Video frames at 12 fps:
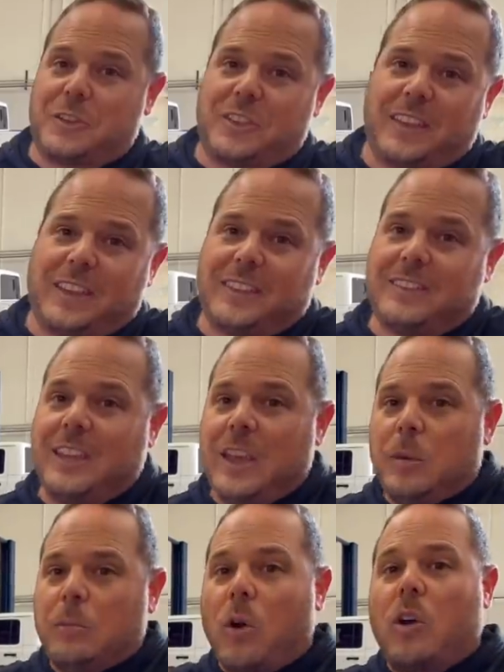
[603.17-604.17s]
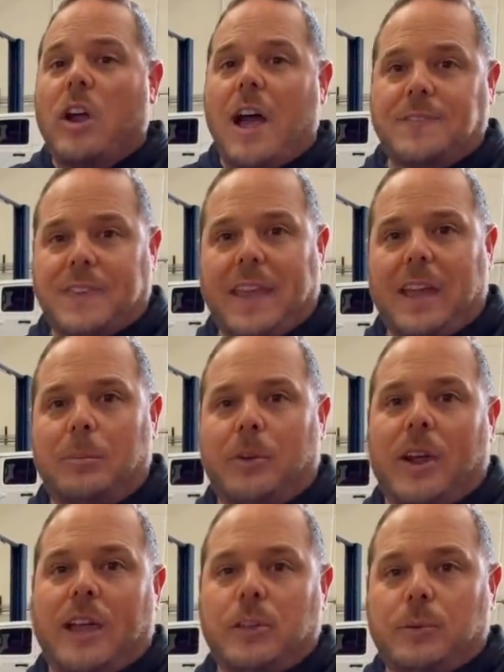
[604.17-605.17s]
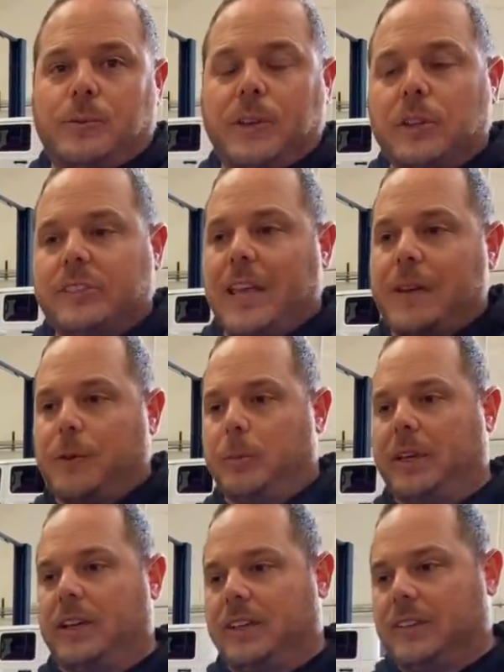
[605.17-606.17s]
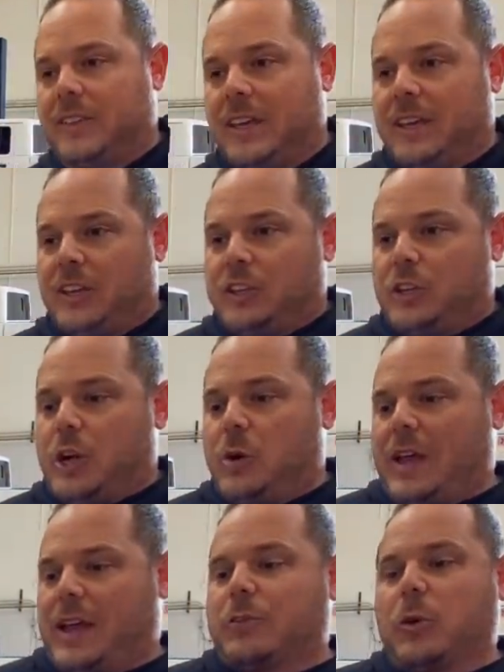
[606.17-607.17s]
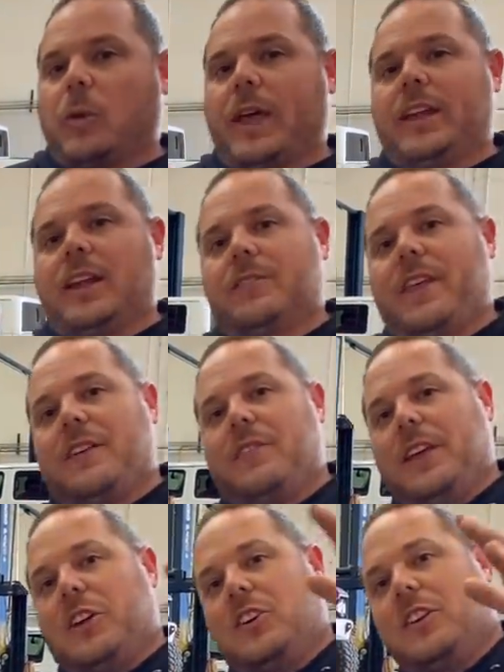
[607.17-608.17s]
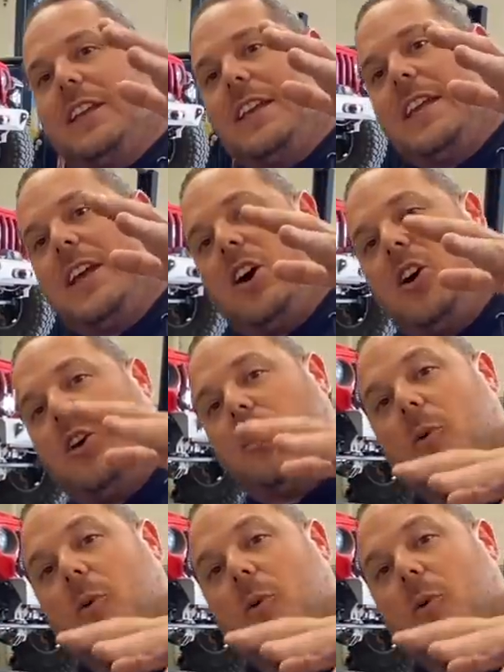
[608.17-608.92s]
things, more off camber, and you feel safer because you don't have the weight of that vehicle leaning all the